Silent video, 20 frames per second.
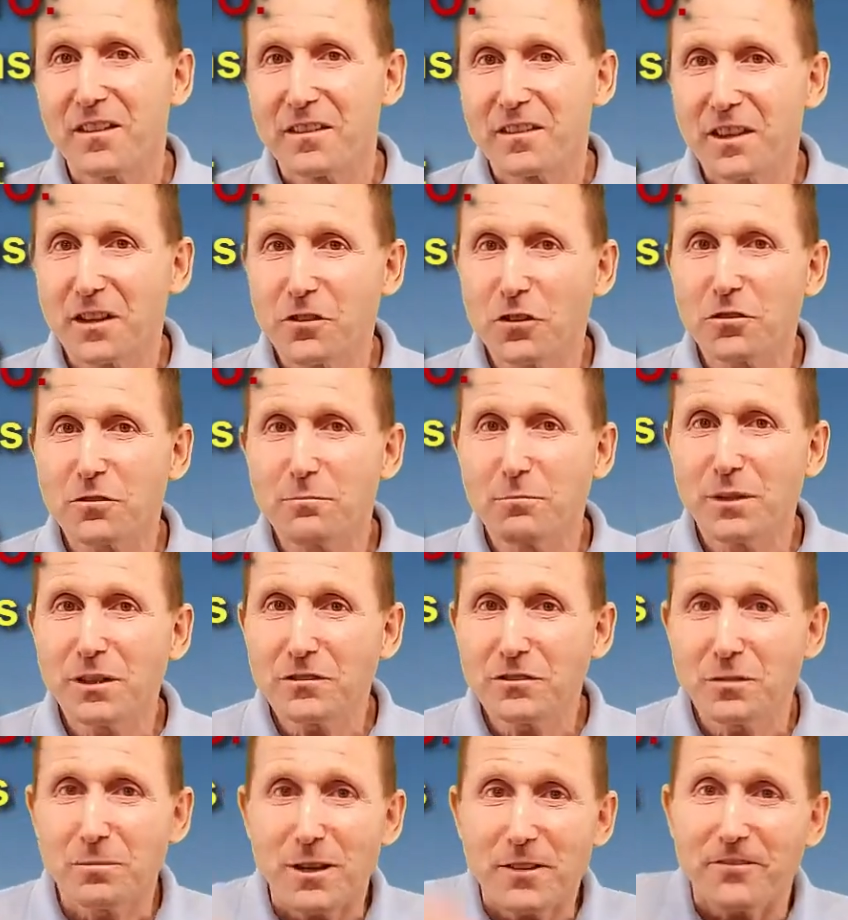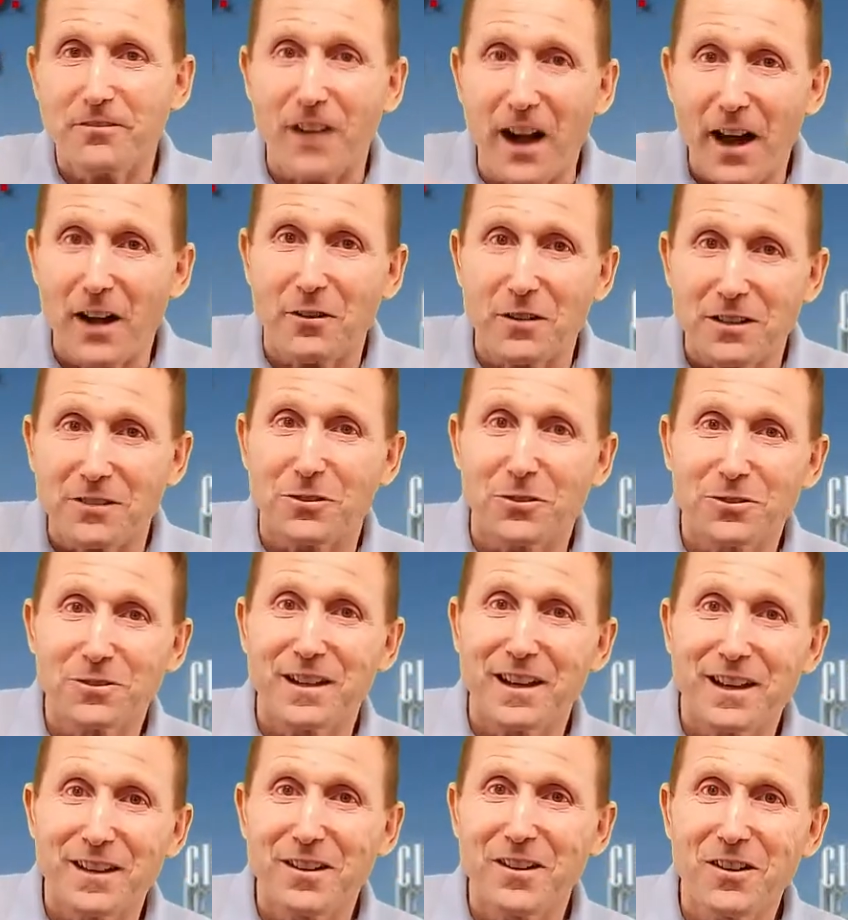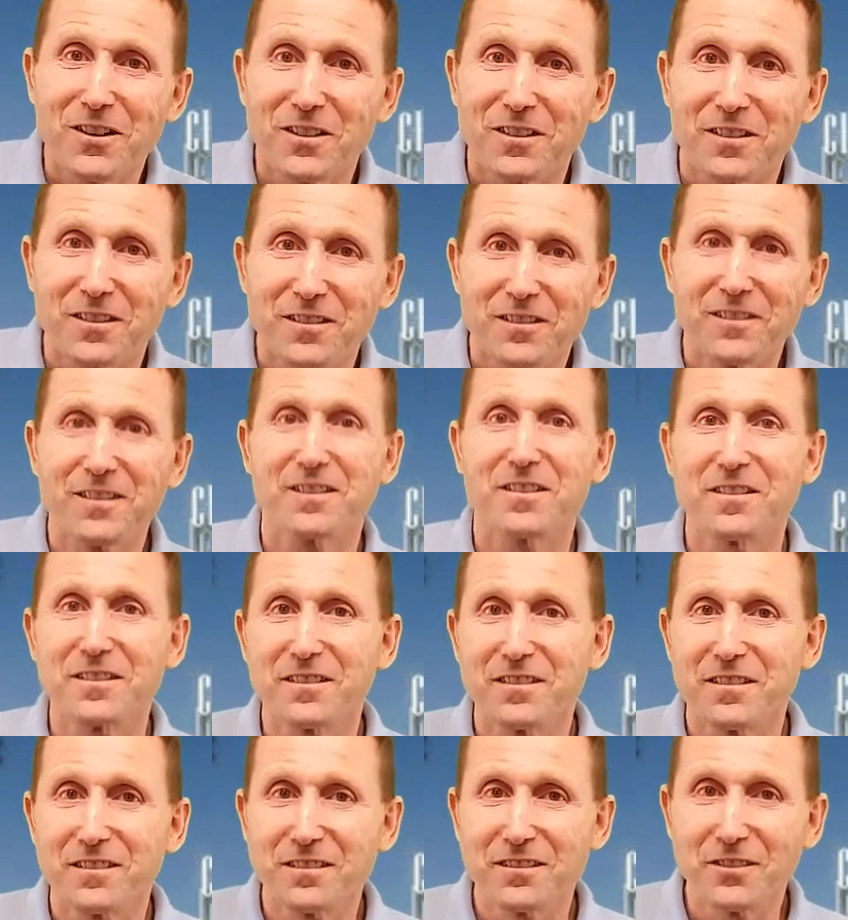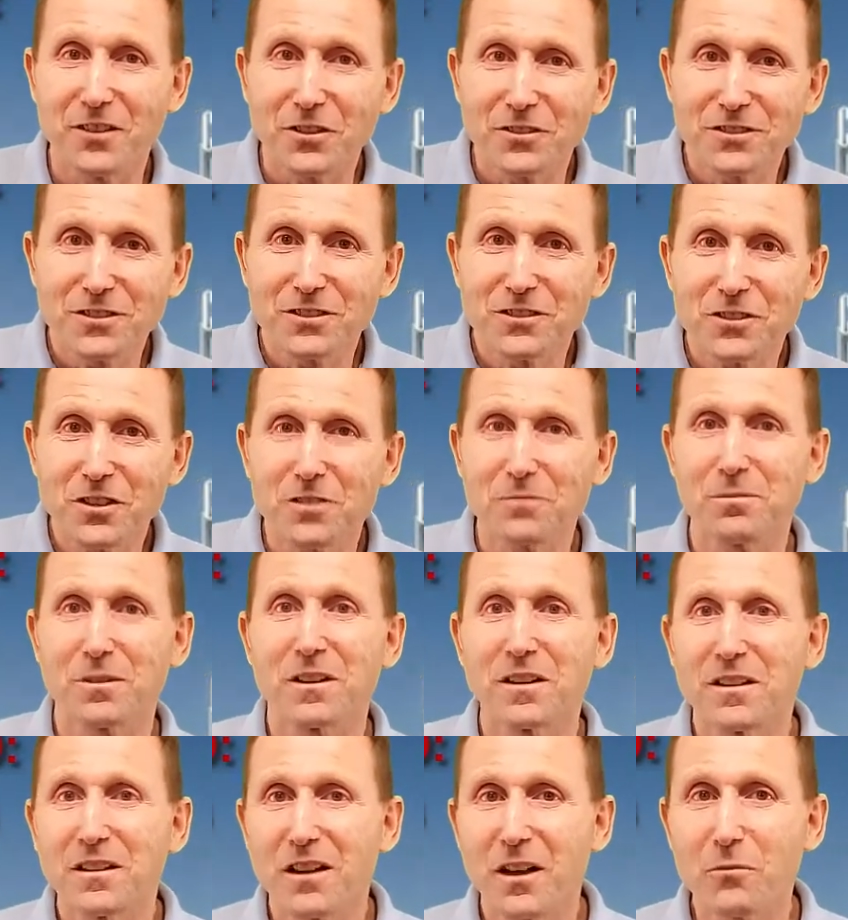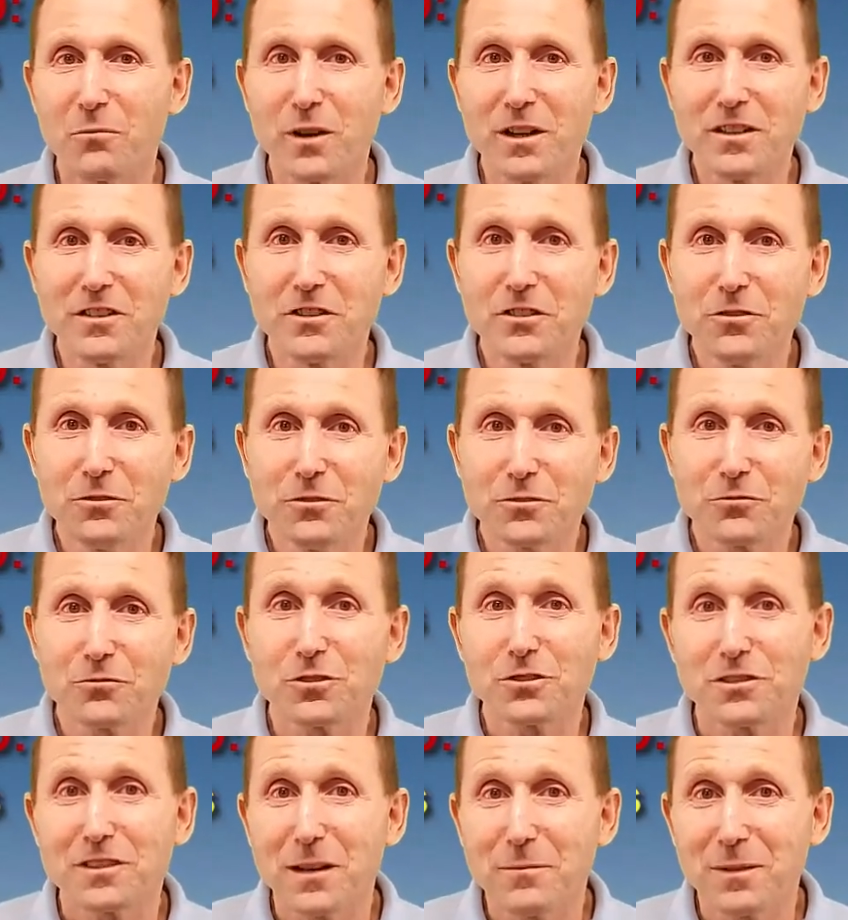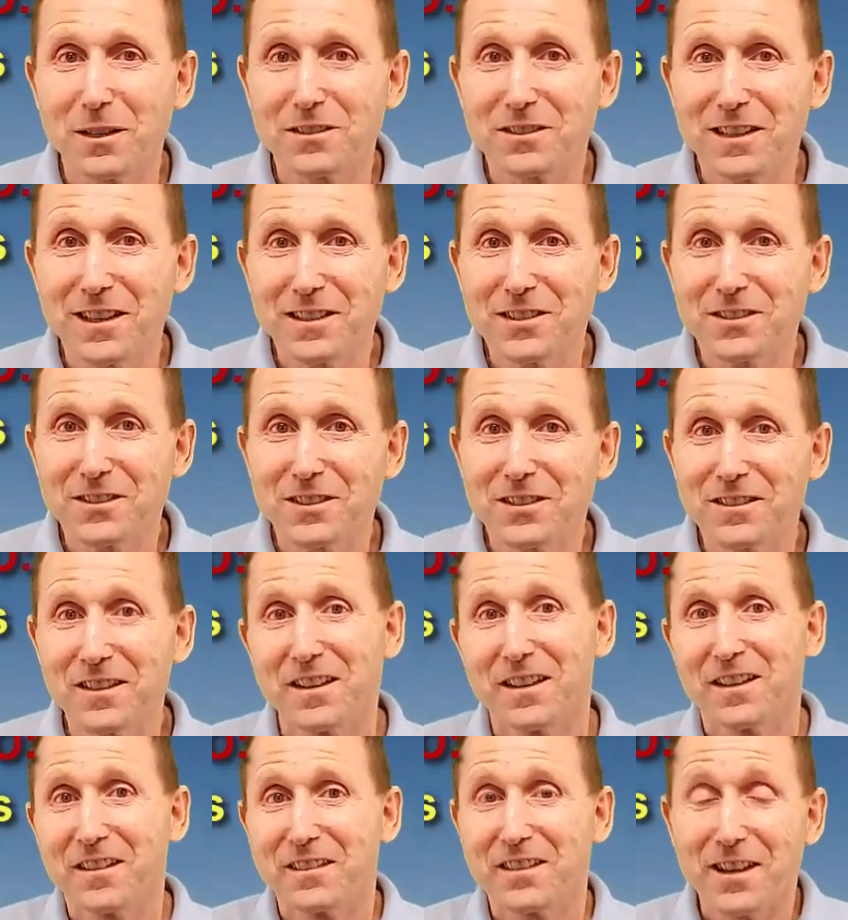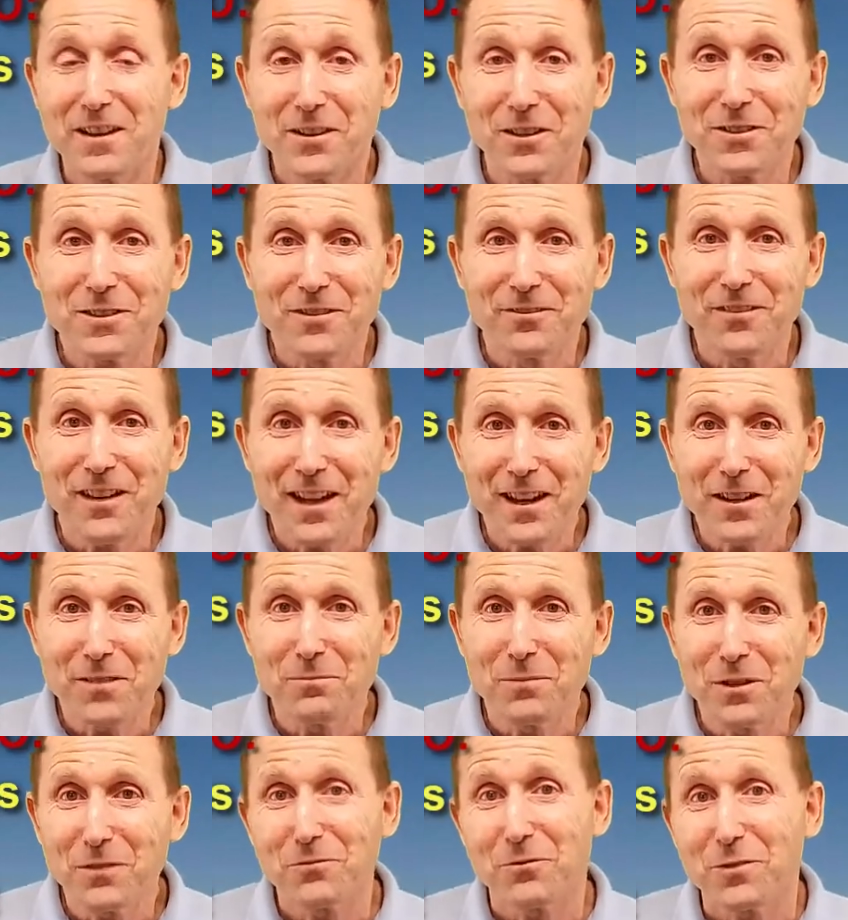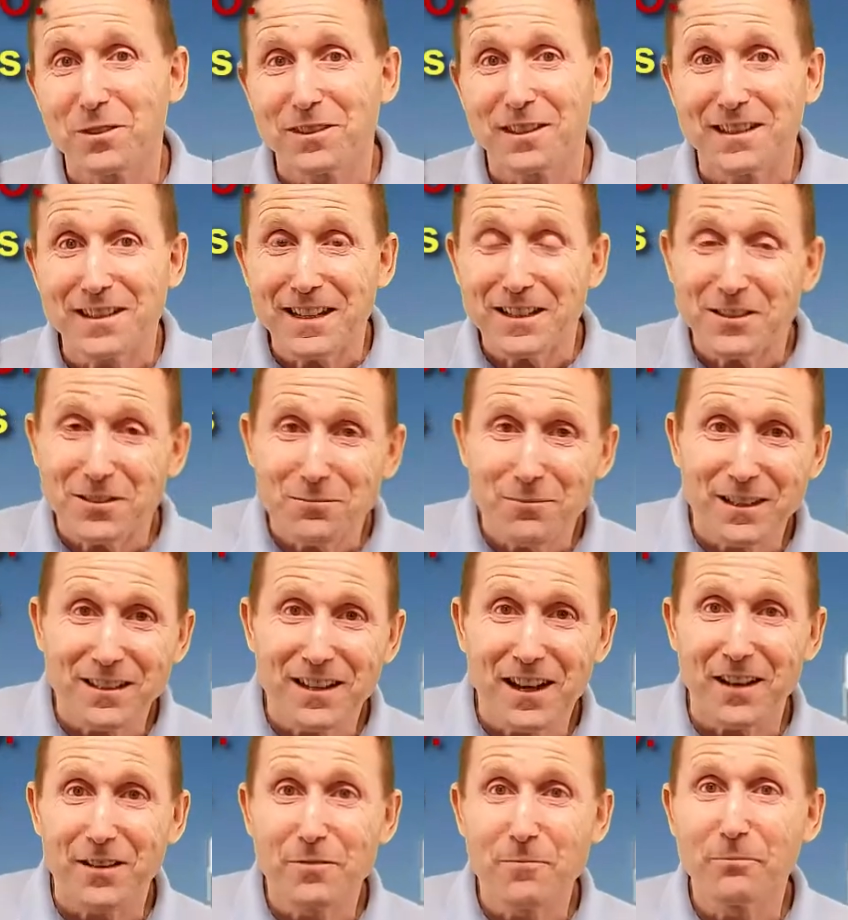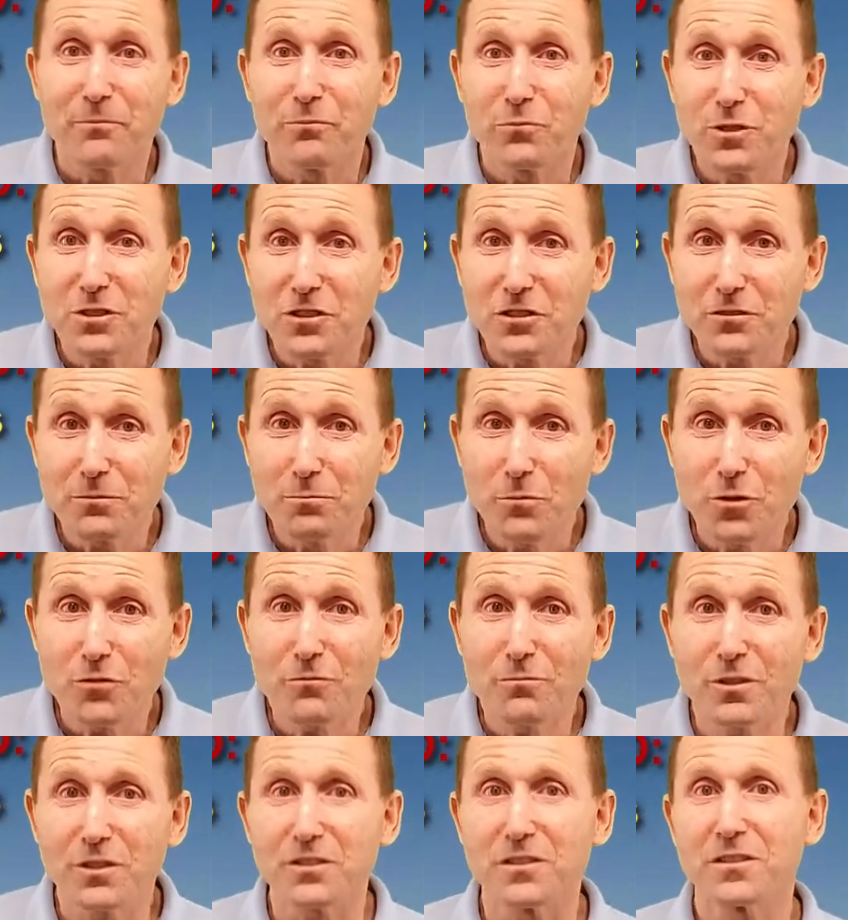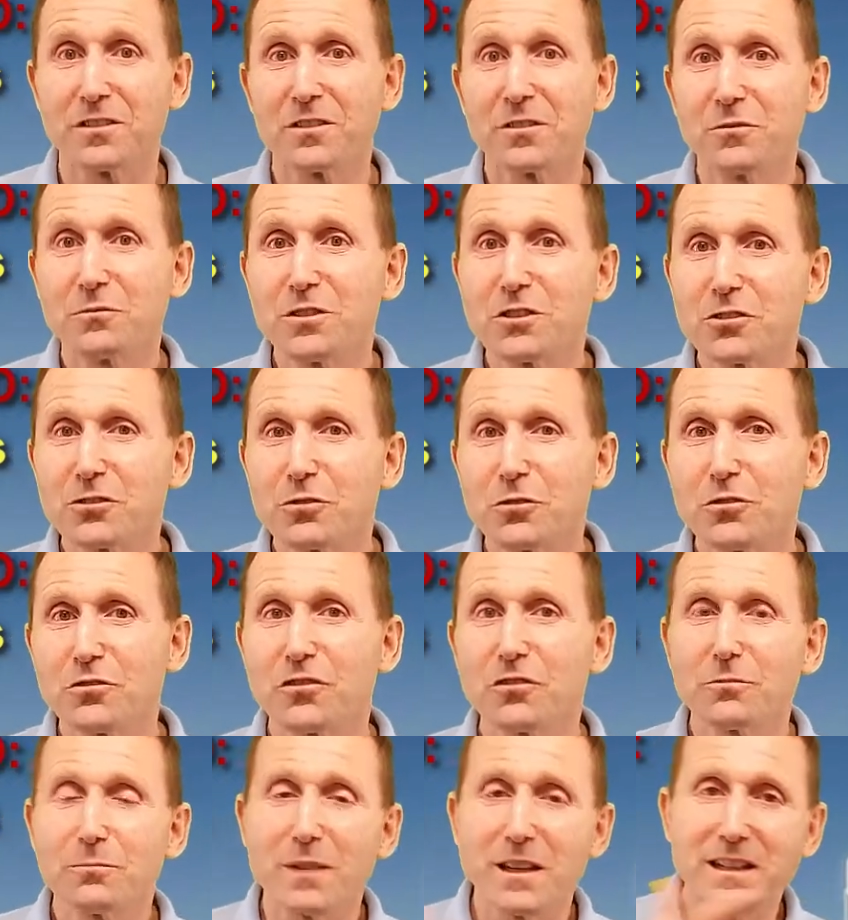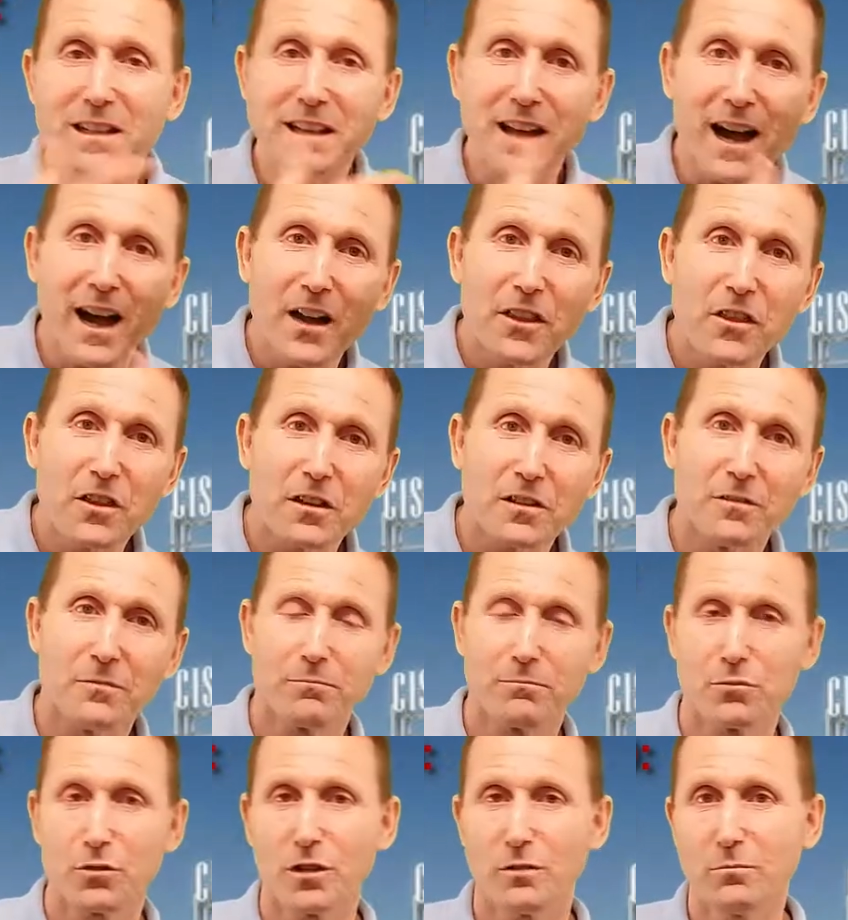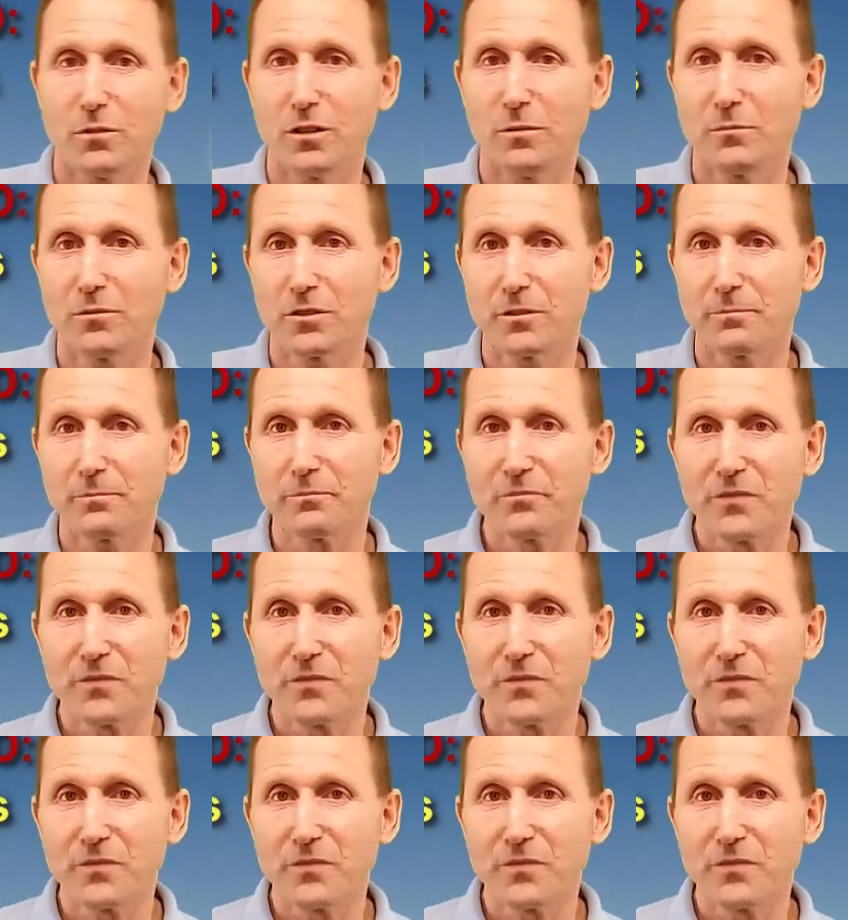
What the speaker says: They're not built to be firing all day long, non-stop. And when used for stabilization, they're not available for what they need to be done, which is movement, which causes many other problems.